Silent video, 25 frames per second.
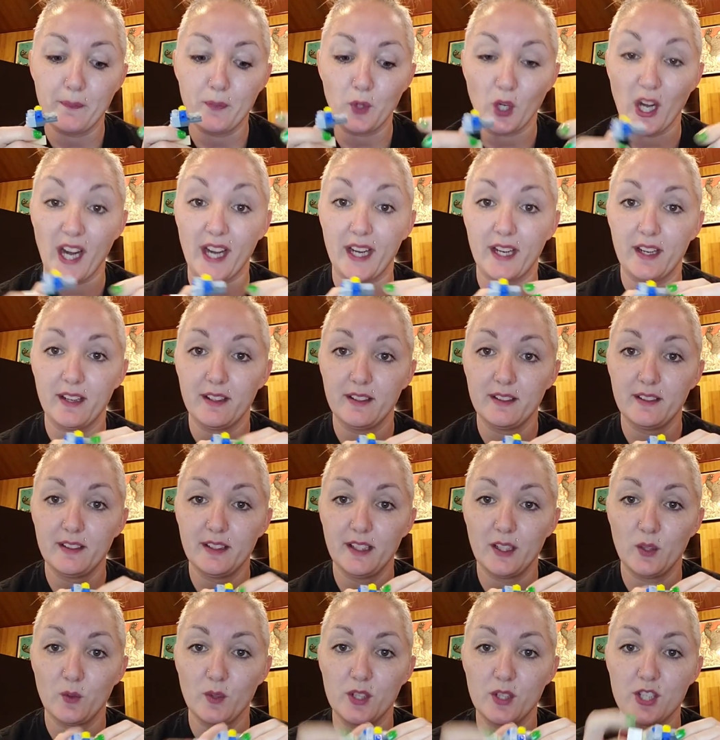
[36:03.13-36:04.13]
brick
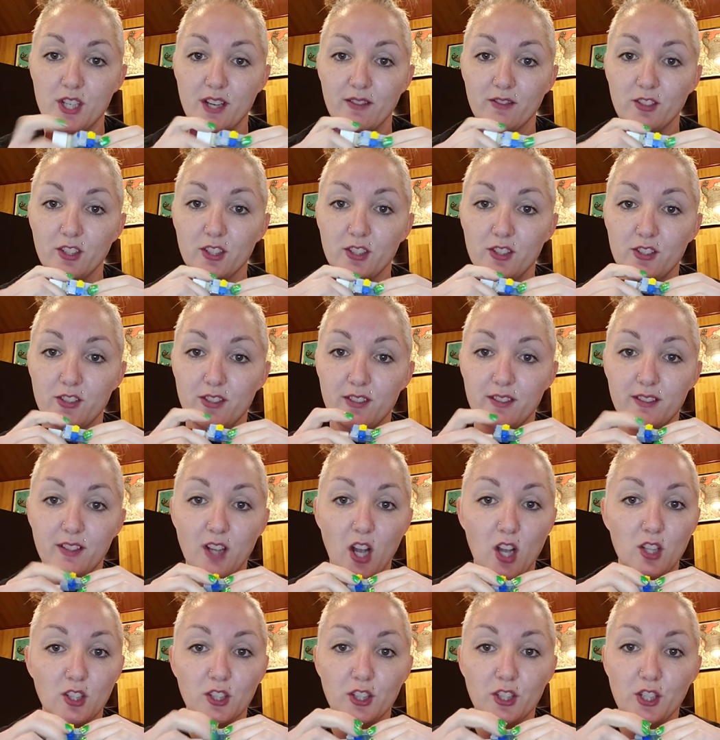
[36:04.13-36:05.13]
in whichever
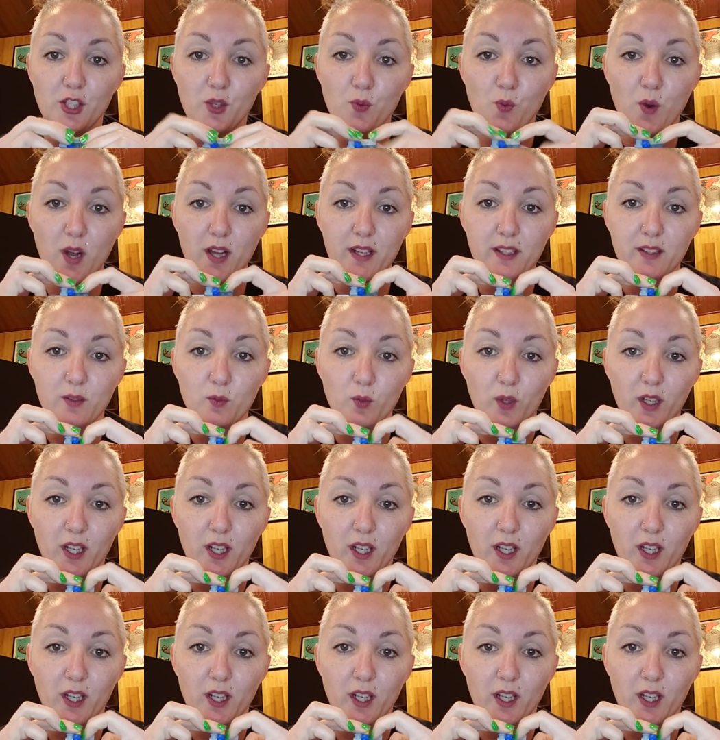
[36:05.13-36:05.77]
color you want.